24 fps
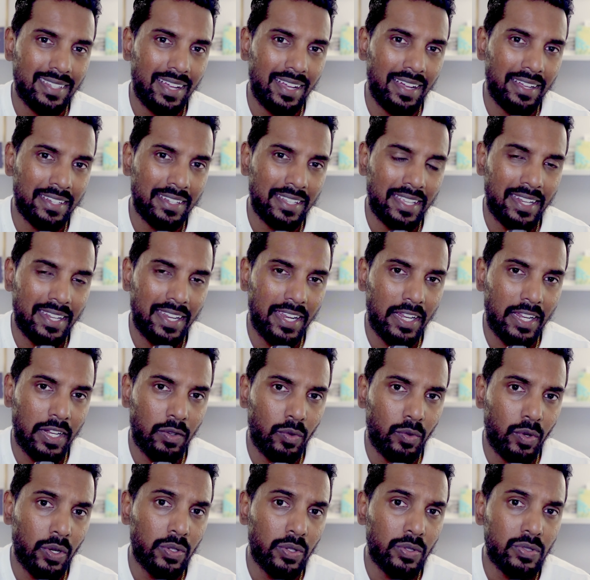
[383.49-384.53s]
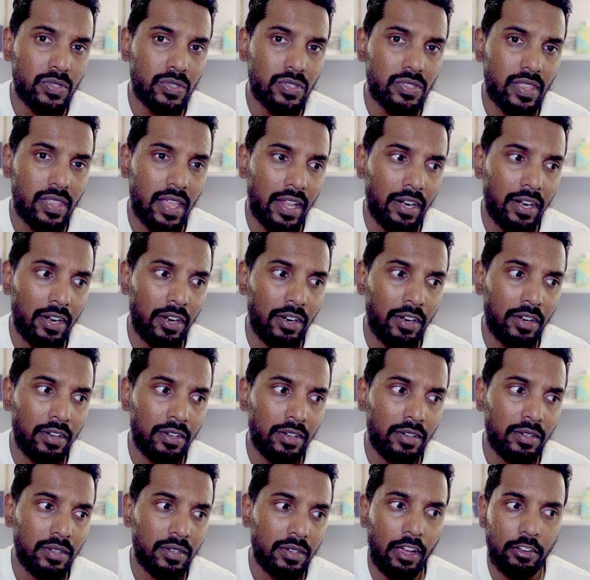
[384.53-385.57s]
on Canadian roads that are